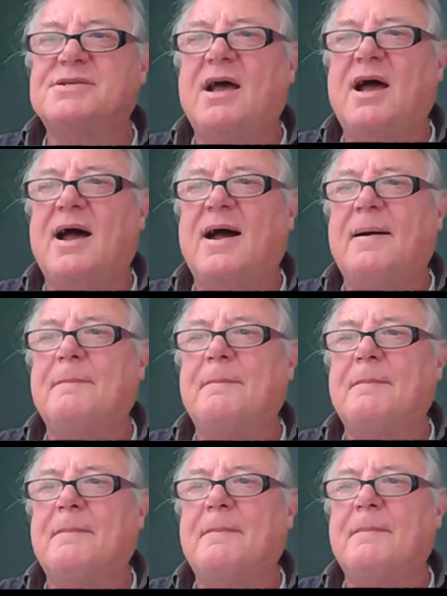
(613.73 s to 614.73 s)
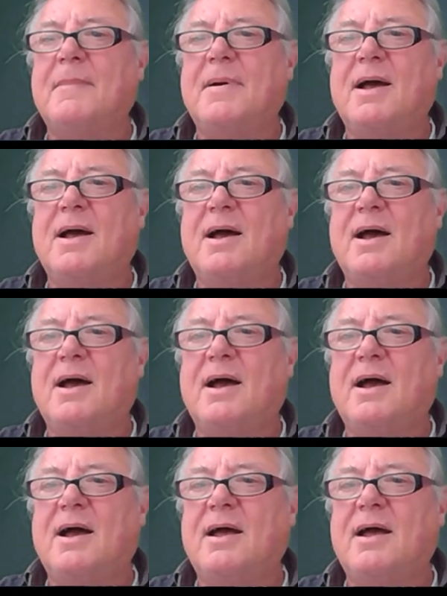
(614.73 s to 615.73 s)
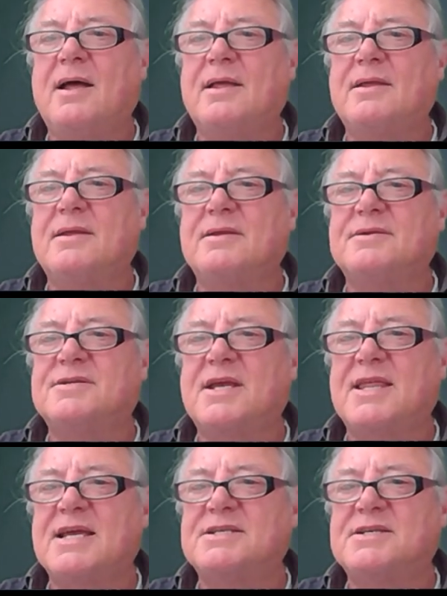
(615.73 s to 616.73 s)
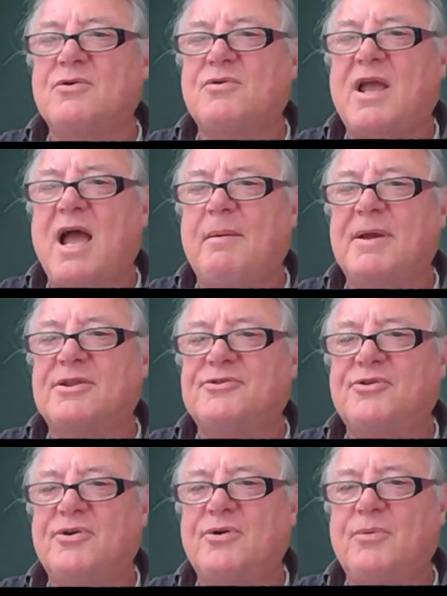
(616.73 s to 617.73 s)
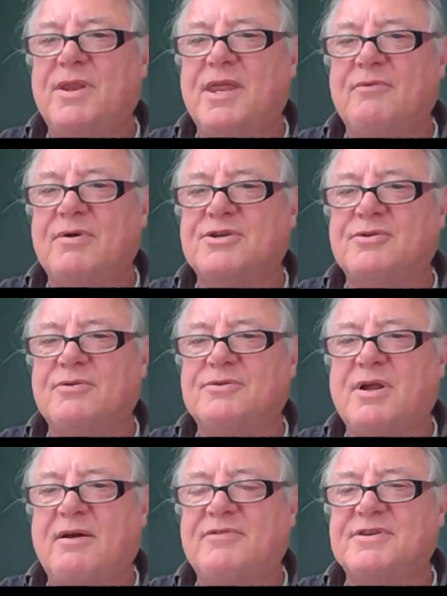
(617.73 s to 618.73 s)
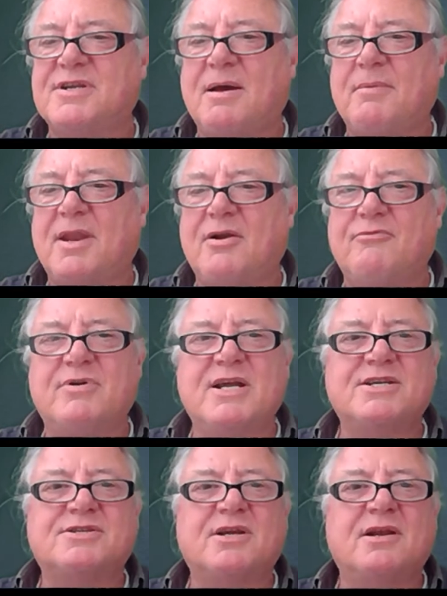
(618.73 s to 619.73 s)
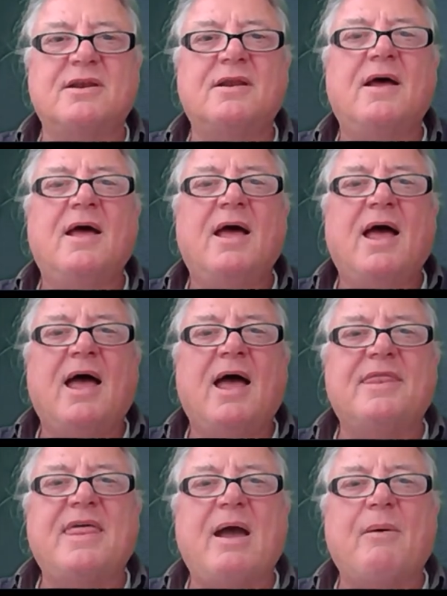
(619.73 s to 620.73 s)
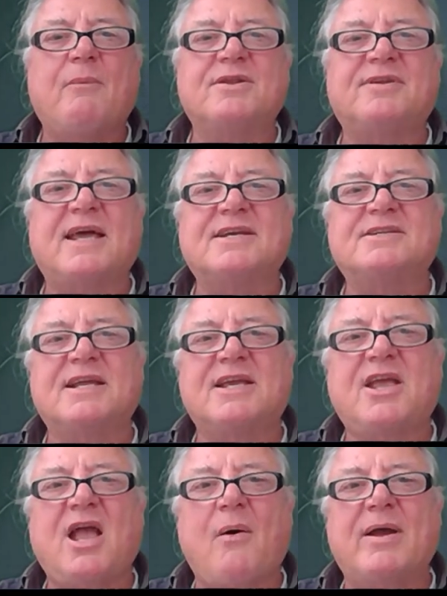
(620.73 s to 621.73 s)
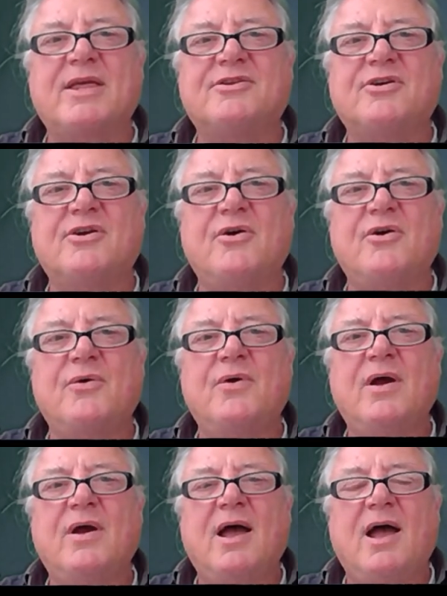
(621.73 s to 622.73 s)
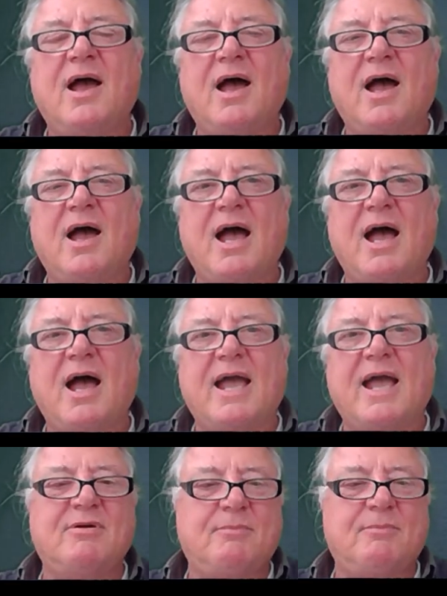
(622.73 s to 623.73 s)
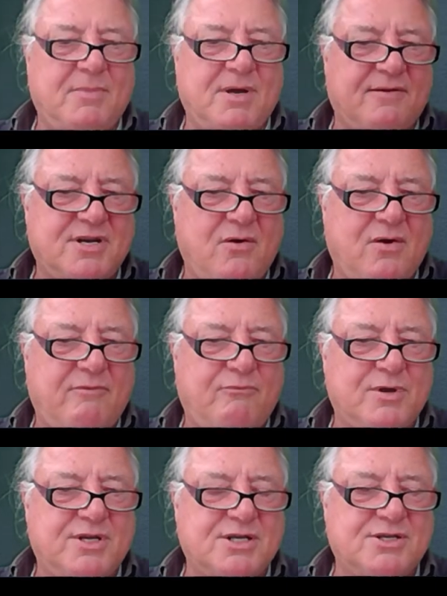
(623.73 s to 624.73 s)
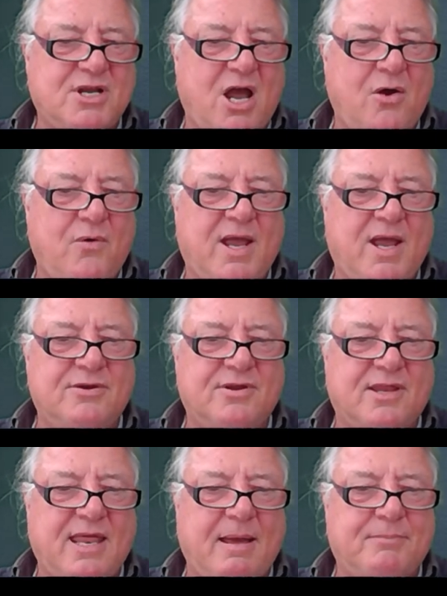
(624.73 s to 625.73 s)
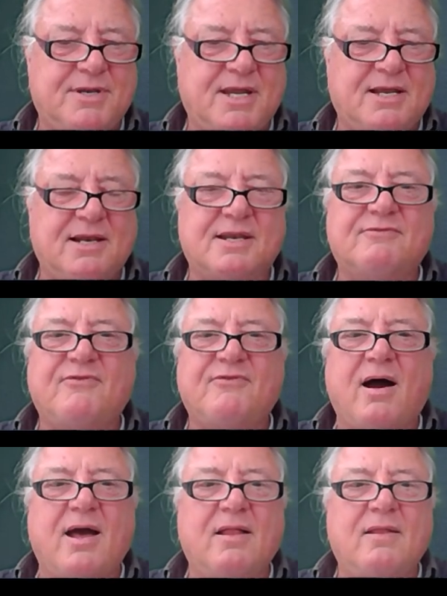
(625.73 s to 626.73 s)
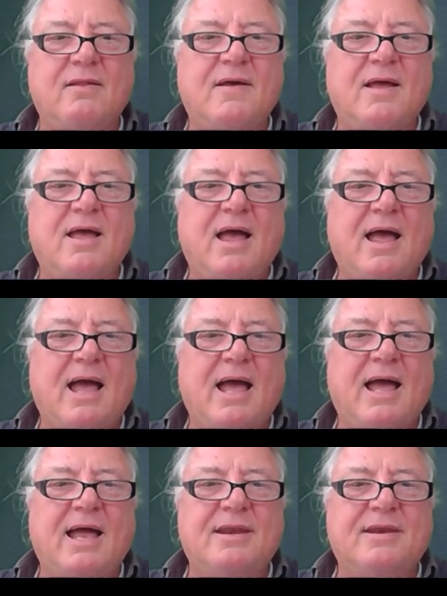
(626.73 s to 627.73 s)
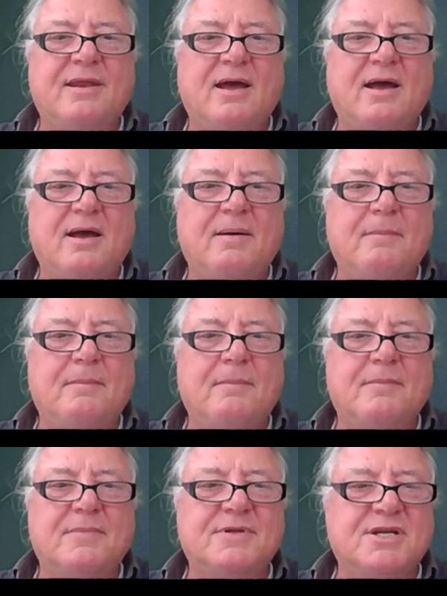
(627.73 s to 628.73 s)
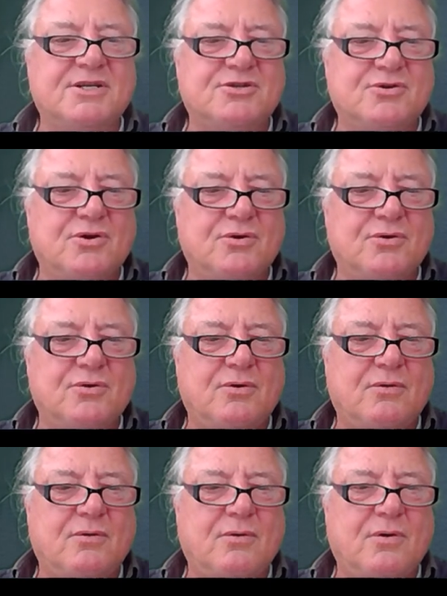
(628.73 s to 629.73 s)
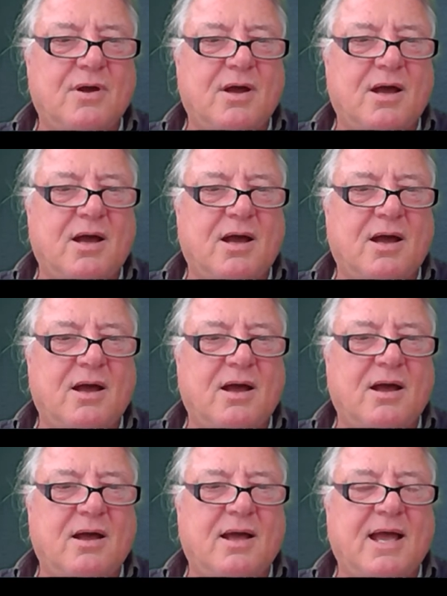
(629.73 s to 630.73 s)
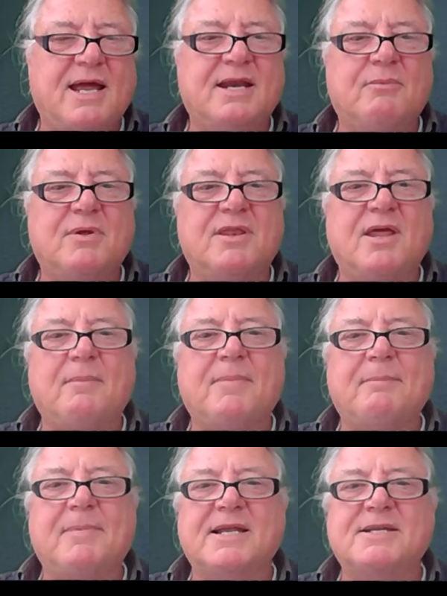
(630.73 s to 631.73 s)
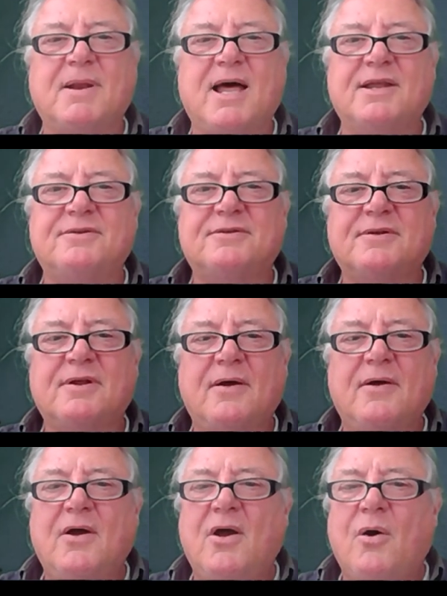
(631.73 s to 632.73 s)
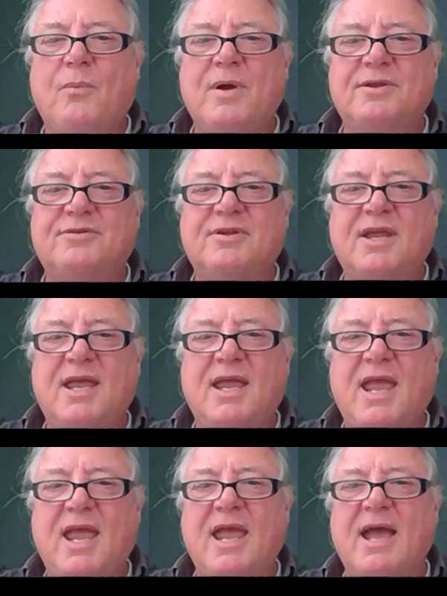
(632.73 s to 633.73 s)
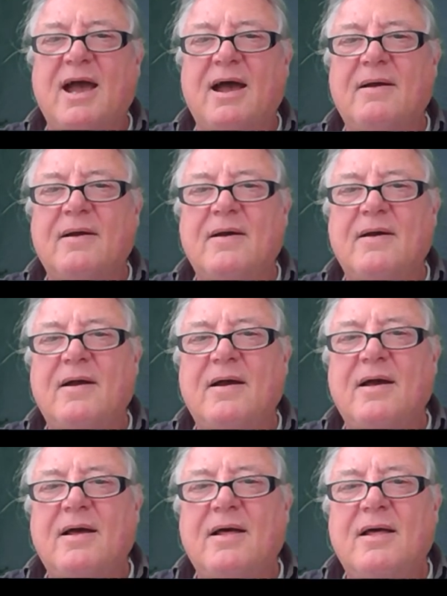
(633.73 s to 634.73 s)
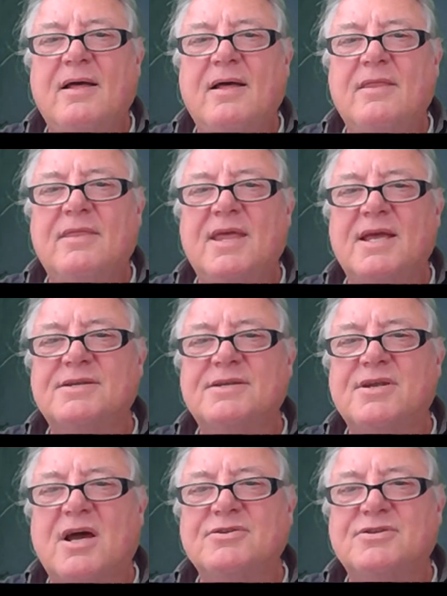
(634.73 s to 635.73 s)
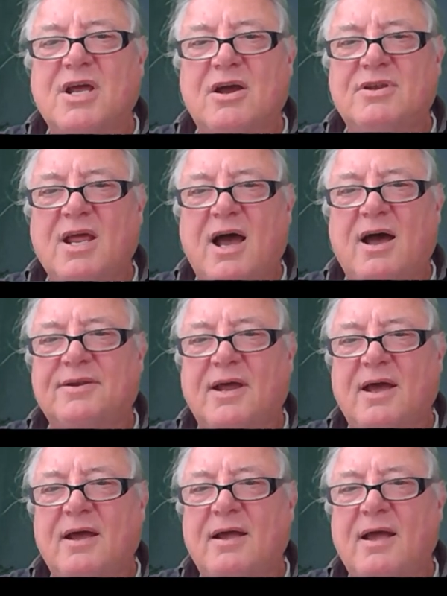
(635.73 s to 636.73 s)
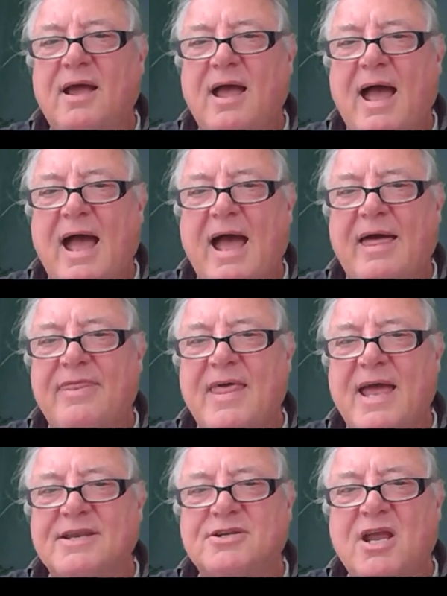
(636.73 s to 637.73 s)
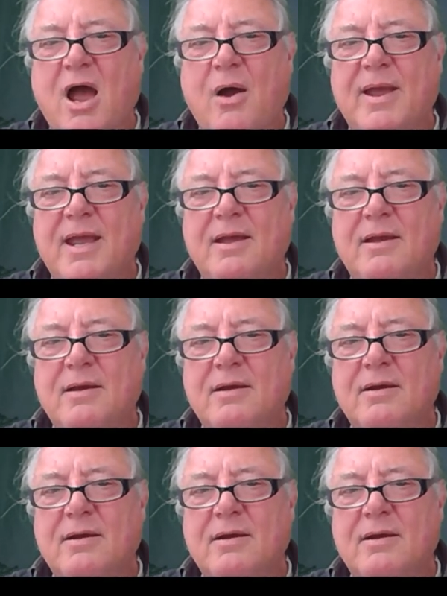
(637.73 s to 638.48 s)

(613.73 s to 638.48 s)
um, uh, you see, they're still coming through with the original. So for some unknown reason, that one's actually going through and giving me my stuff. So if we just go into that particular file and um, just do uh, edit with Notepad++, we'll see here there's Zozo data, and that's going